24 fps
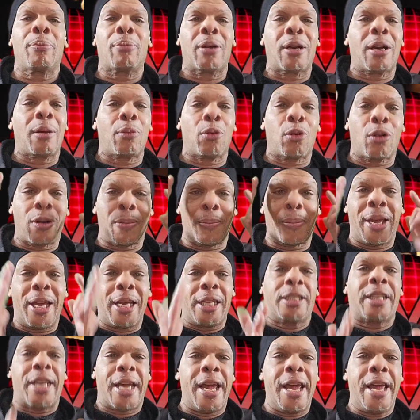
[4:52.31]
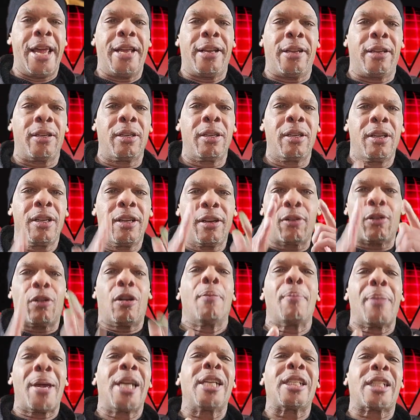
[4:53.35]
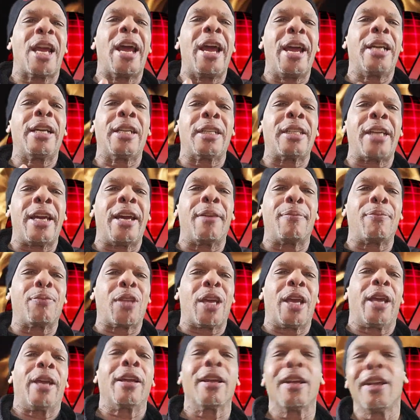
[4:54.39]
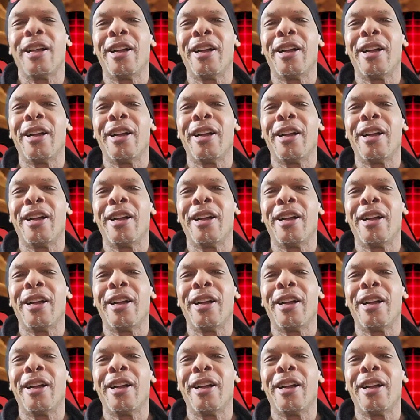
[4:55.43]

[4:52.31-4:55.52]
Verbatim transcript: but I'm going to maintain. I'm going to maintain the damn thing.